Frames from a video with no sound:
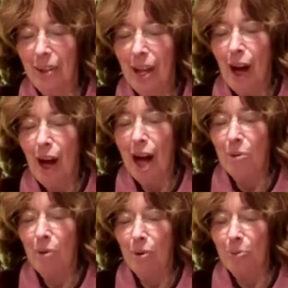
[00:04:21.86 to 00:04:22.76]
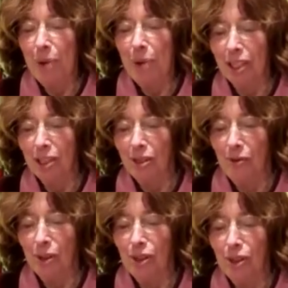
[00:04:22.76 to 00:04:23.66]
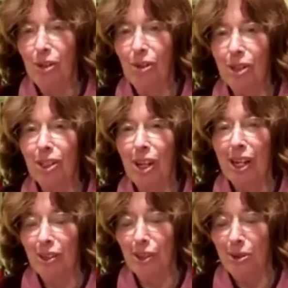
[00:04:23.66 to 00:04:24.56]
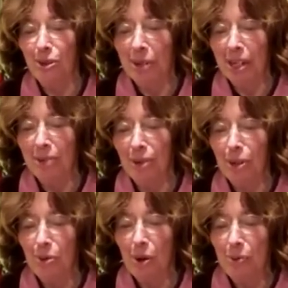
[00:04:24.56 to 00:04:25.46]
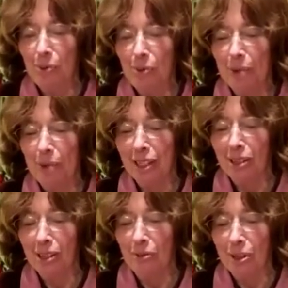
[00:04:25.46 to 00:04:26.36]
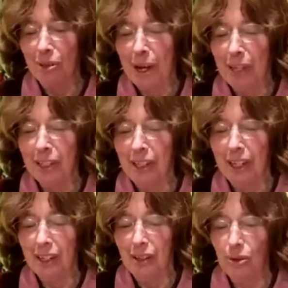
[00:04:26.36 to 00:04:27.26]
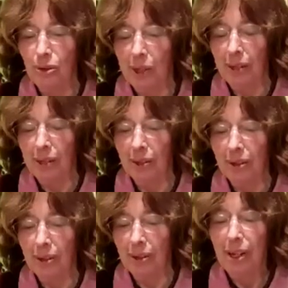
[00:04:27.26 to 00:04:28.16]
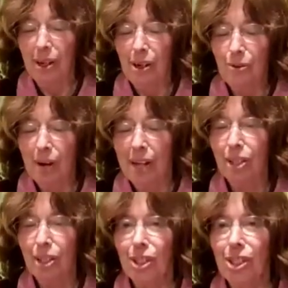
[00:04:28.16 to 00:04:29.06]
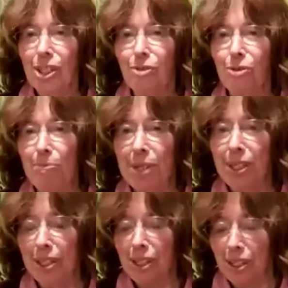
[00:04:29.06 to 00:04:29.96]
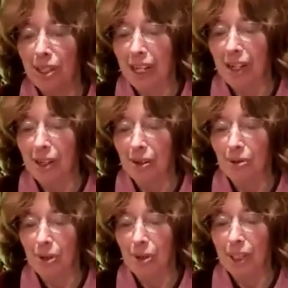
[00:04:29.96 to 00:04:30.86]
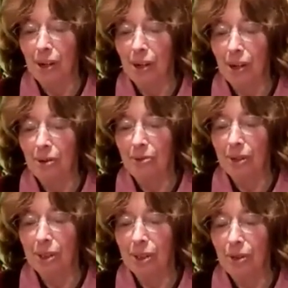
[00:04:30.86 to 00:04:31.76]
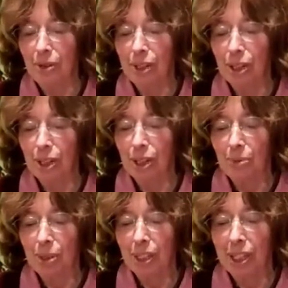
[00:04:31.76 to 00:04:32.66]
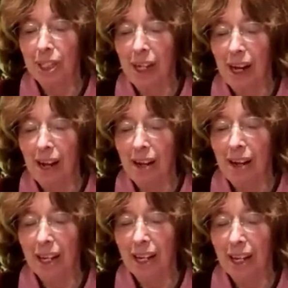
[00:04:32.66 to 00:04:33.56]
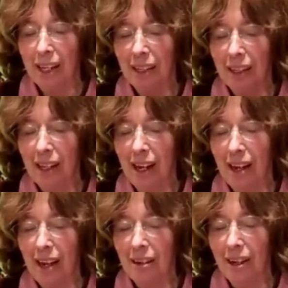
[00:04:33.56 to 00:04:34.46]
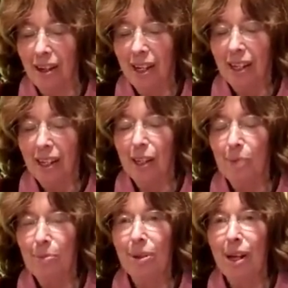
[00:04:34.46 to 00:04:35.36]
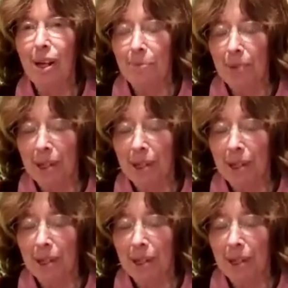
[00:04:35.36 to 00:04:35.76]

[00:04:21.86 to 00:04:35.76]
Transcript: I won't pass over to your side to do evil. You won't pass over to my side to do evil. Rashi says for business they can cross over. So this was Gal Eid. Gal Gimel Lamed,